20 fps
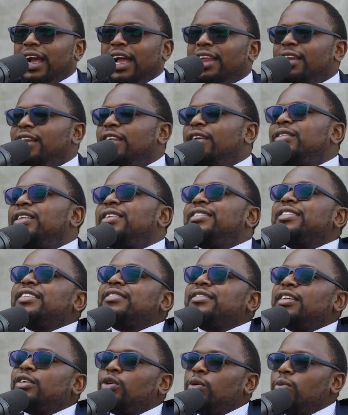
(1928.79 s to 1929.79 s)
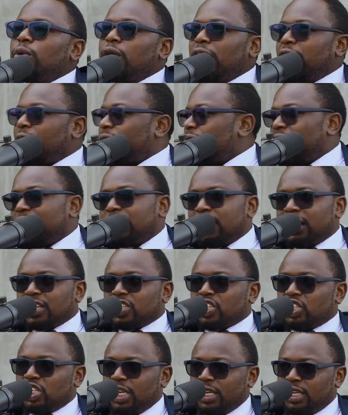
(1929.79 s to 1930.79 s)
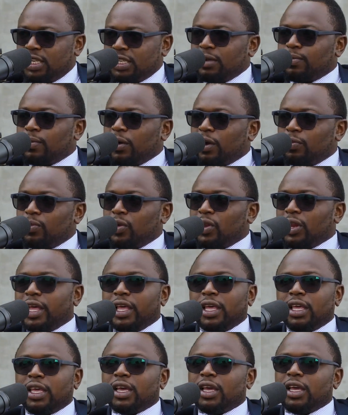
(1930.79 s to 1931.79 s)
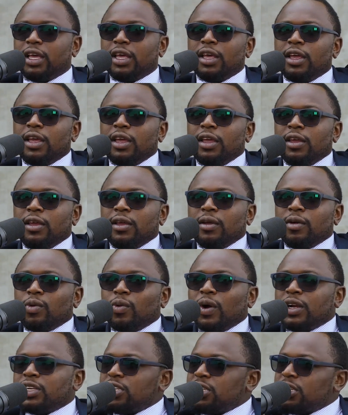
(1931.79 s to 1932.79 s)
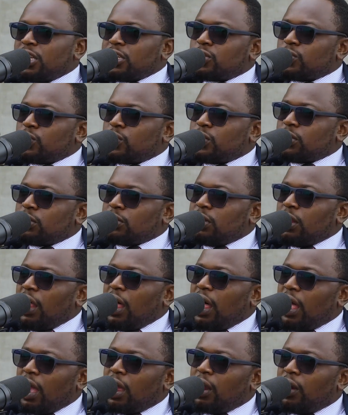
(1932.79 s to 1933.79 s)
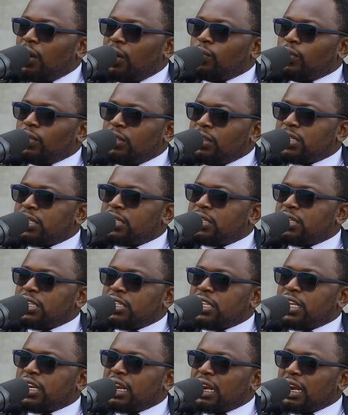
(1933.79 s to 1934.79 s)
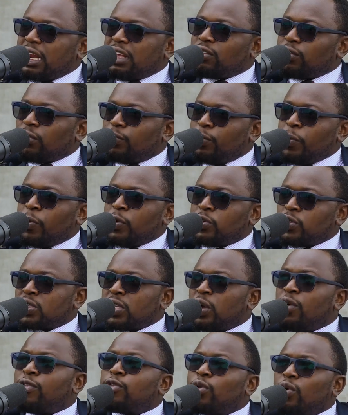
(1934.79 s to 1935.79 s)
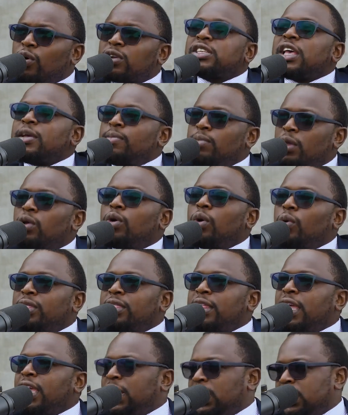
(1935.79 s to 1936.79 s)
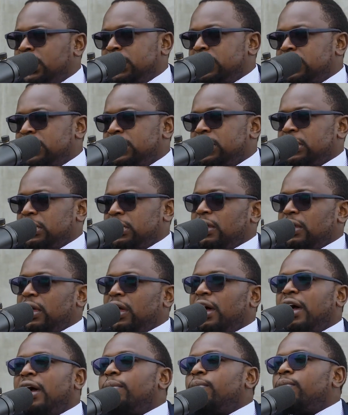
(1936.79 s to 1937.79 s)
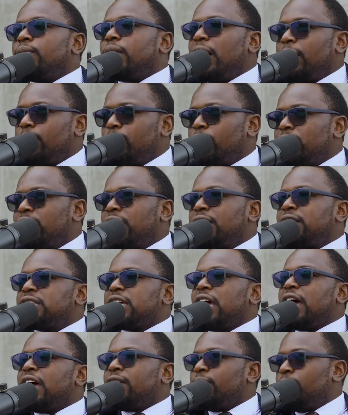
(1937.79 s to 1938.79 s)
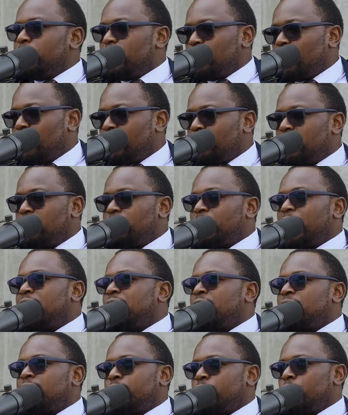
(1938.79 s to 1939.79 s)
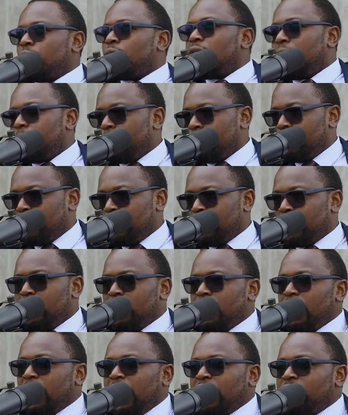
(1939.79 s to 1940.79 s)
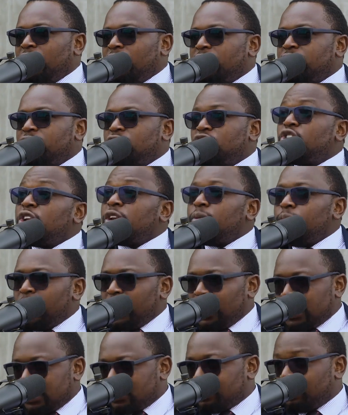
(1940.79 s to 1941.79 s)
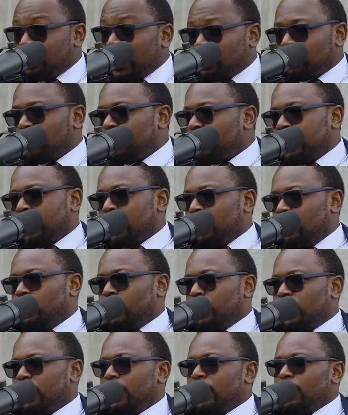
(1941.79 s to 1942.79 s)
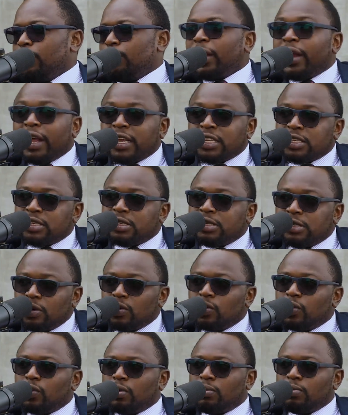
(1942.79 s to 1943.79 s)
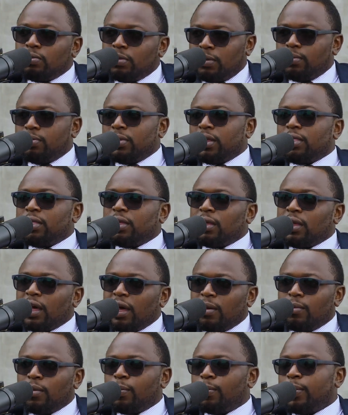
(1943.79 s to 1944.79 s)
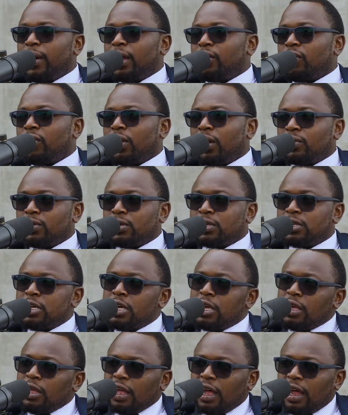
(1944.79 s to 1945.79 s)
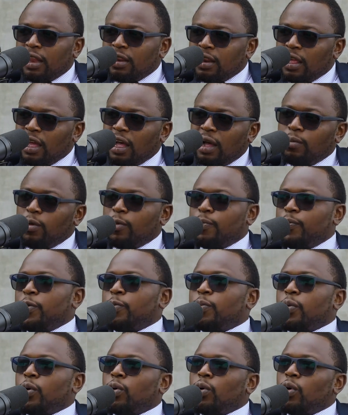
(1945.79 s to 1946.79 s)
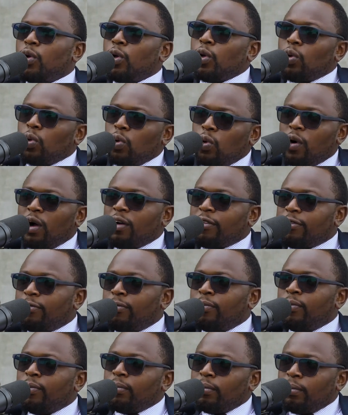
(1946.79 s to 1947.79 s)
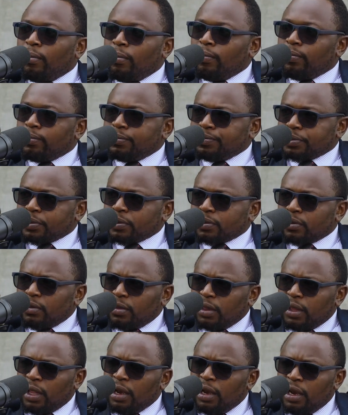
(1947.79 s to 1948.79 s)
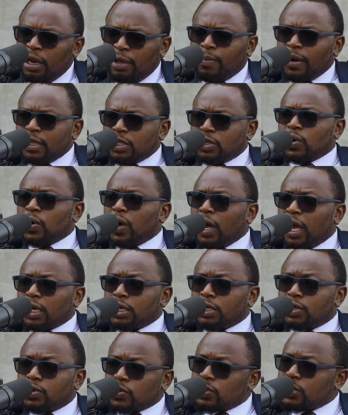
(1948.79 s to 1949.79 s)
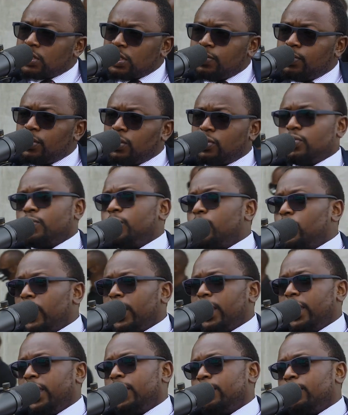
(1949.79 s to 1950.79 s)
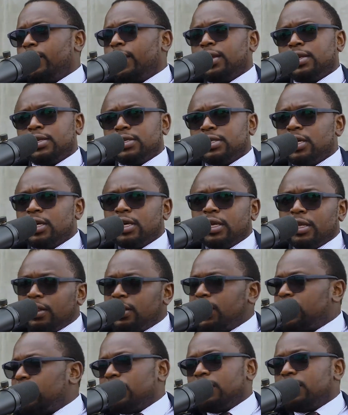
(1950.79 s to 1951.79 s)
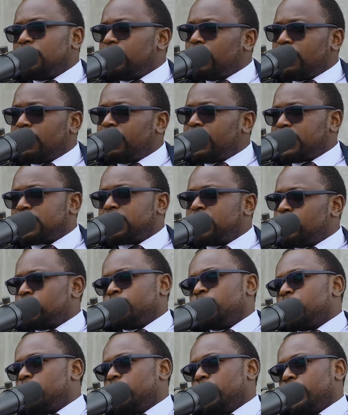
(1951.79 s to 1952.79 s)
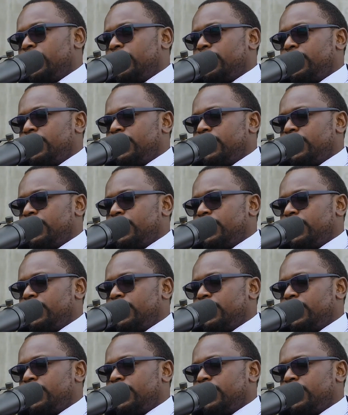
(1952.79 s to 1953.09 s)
lead just a normal life. Nothing has changed about me, like wanting just to hang around with this certain class of people. So of course, I mingle with the elite. I'm humbled that I mingle with them and they've welcomed me and treat me as part of their own. But I still remember the humble background and the humble people who have labored so hard to see me to be where I am. And that keeps me going.